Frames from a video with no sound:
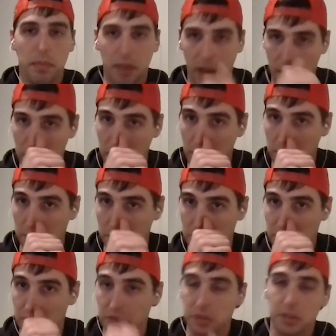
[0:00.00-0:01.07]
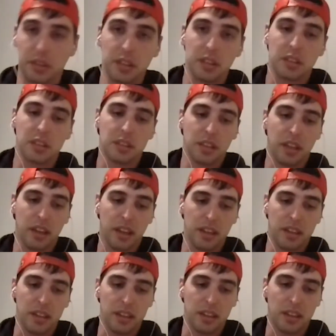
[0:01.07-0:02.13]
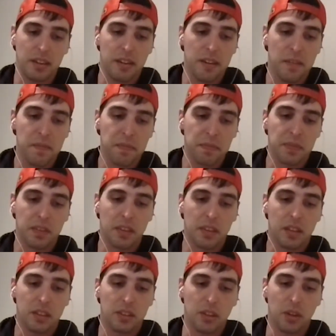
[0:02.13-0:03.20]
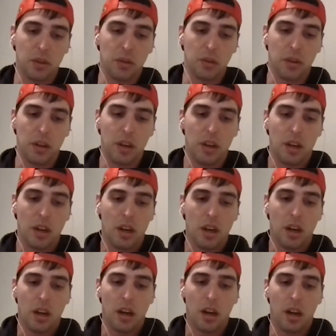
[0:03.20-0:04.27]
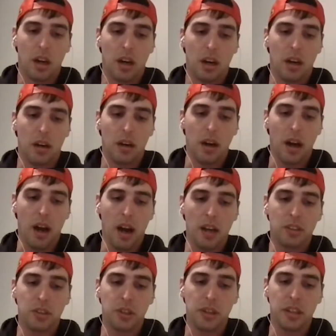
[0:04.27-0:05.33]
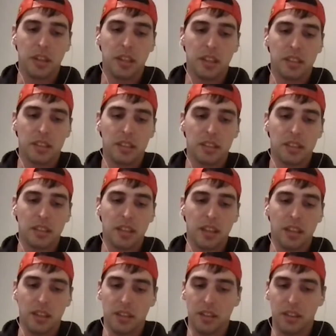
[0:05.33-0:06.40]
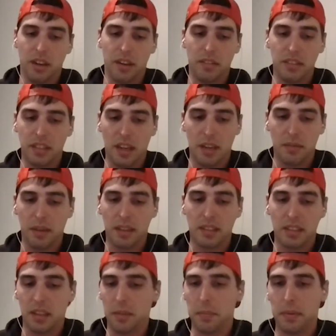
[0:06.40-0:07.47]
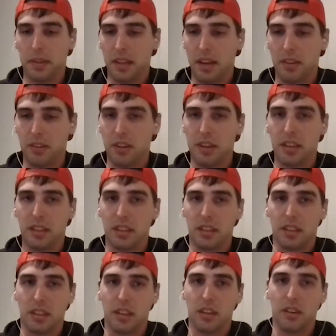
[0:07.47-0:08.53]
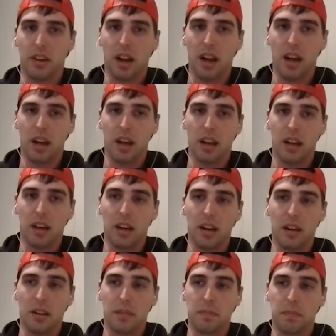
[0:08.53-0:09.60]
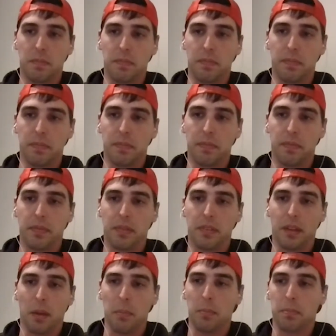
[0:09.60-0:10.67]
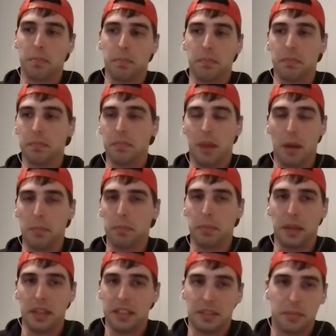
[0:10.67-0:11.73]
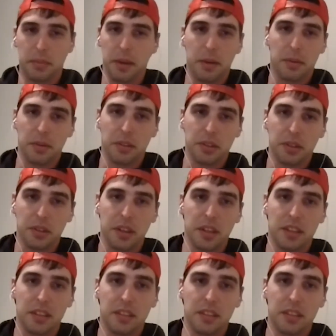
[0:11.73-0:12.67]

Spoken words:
I'm able to do this. And so I treat it as, every time I step in that ring, I'm blessed to be able to do it,